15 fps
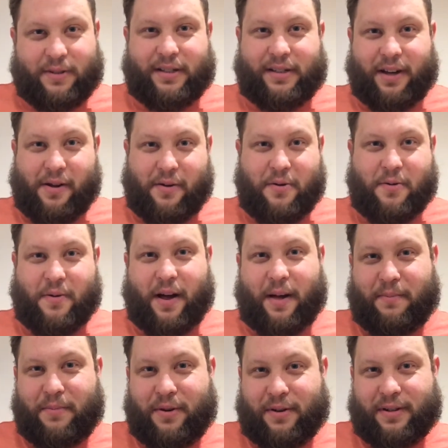so
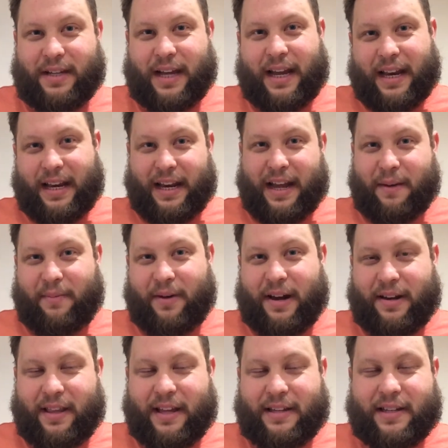I'm not taking the camera
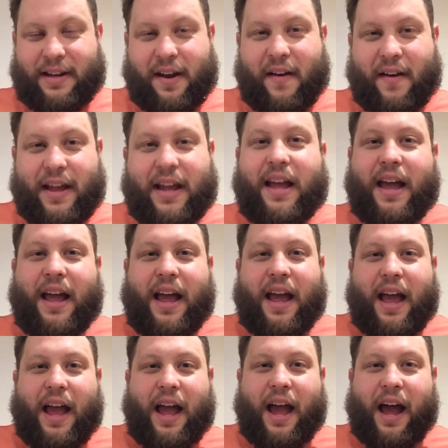out there tonight.
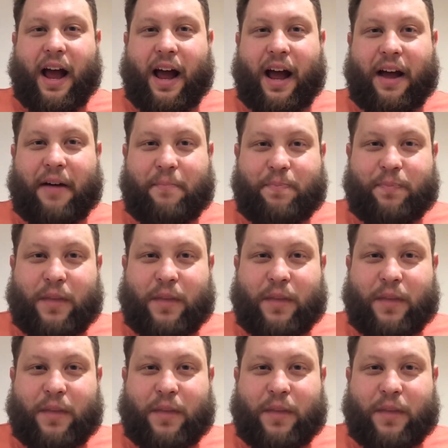But